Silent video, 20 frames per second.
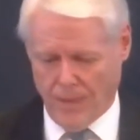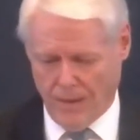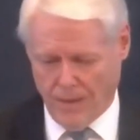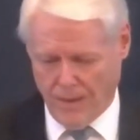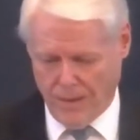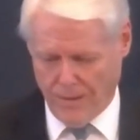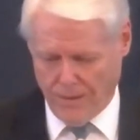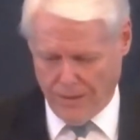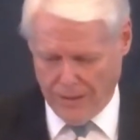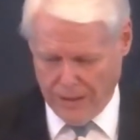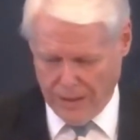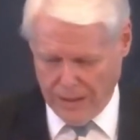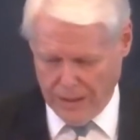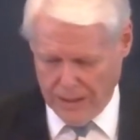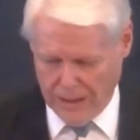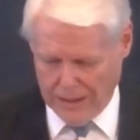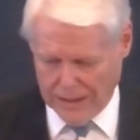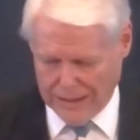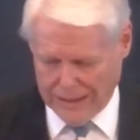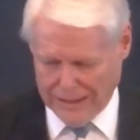they
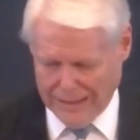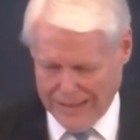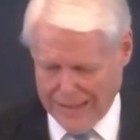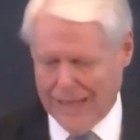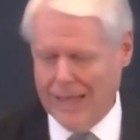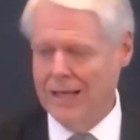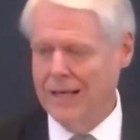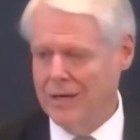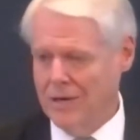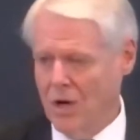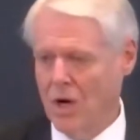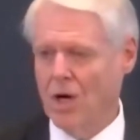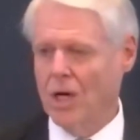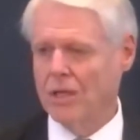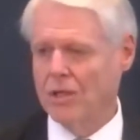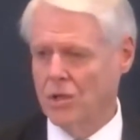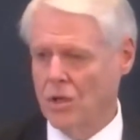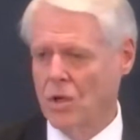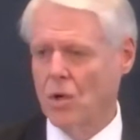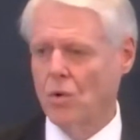cannot
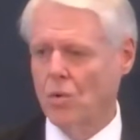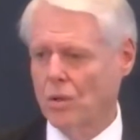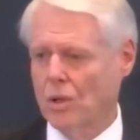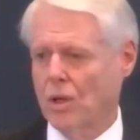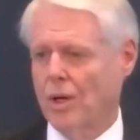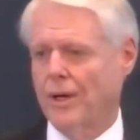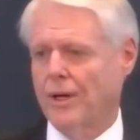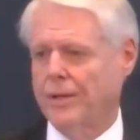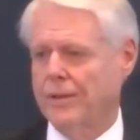know God.